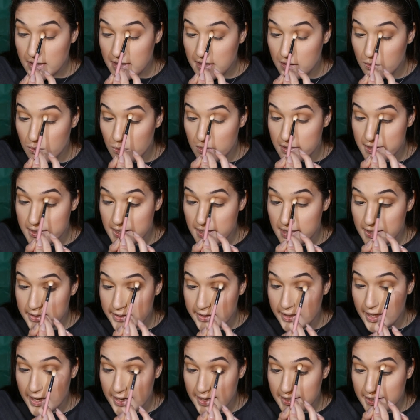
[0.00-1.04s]
He wasn't
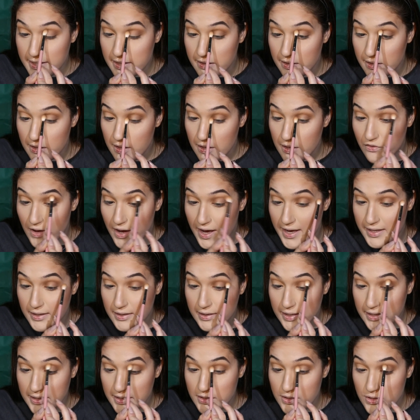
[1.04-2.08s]
like
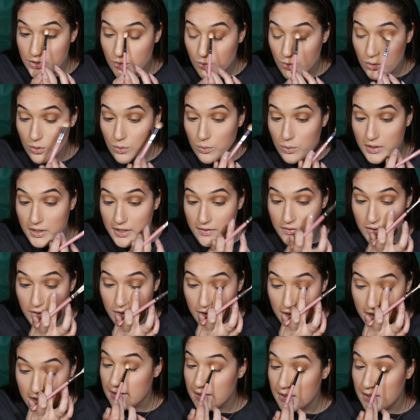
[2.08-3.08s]
violent or whatever.